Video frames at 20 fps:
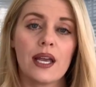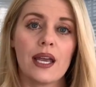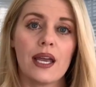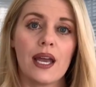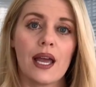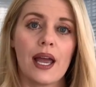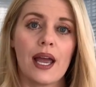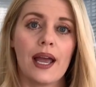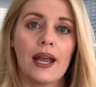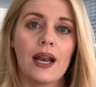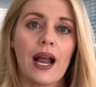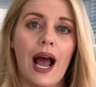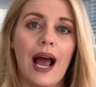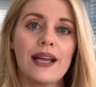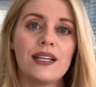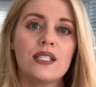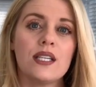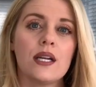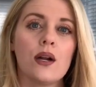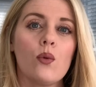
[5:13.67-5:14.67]
and
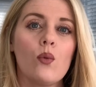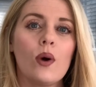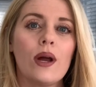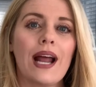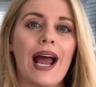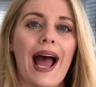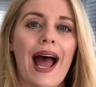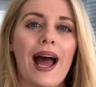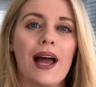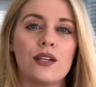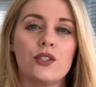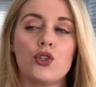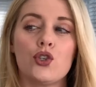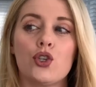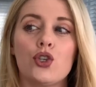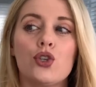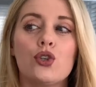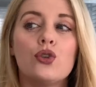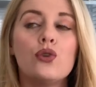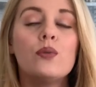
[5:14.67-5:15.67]
I didn't want to add
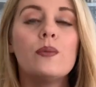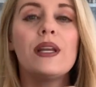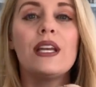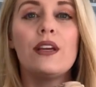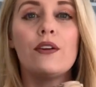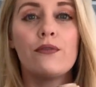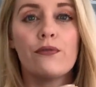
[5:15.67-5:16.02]
too many